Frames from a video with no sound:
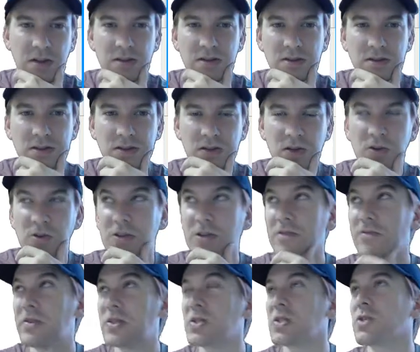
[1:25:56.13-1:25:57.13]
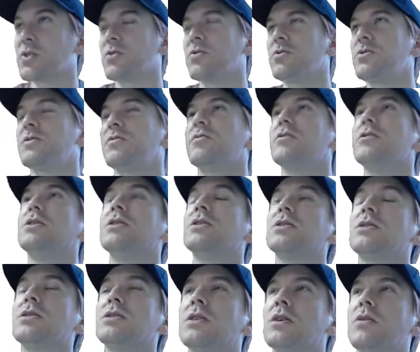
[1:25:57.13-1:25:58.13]
It's hard to even search for this
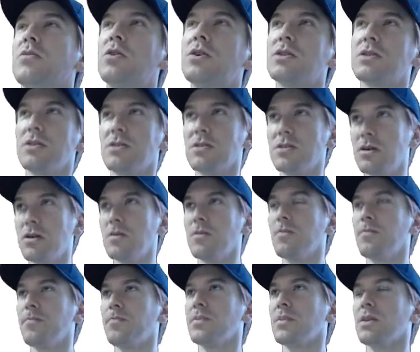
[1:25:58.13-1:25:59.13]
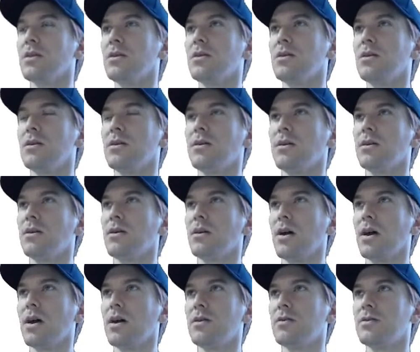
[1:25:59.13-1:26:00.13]
because I want to know
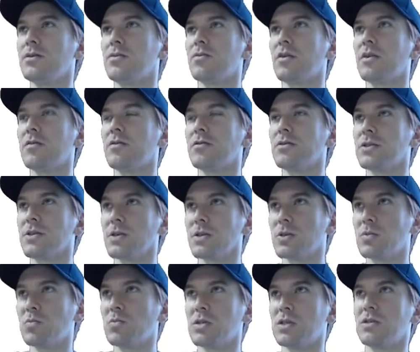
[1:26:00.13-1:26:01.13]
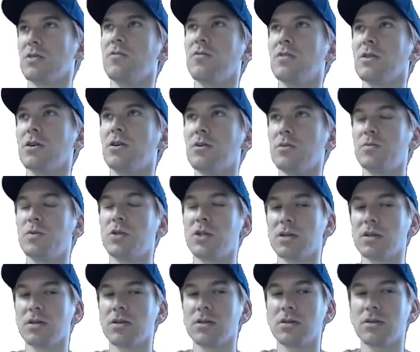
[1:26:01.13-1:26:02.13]
how to reference this specific object.